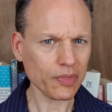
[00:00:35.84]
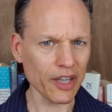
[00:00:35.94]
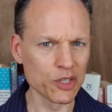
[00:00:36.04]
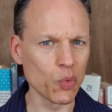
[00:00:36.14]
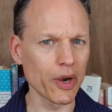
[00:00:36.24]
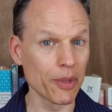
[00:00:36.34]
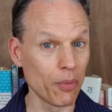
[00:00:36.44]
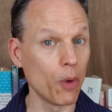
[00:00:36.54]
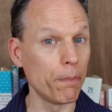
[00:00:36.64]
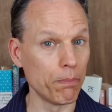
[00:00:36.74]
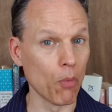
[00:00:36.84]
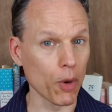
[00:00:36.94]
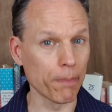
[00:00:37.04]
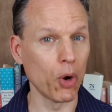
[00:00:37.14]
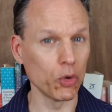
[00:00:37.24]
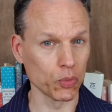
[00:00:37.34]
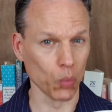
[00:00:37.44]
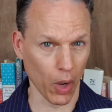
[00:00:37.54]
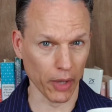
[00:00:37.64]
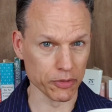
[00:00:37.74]
is one of the more, more
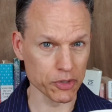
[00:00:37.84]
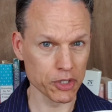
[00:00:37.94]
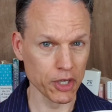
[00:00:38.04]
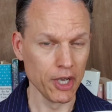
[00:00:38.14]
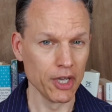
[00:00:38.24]
potent ones.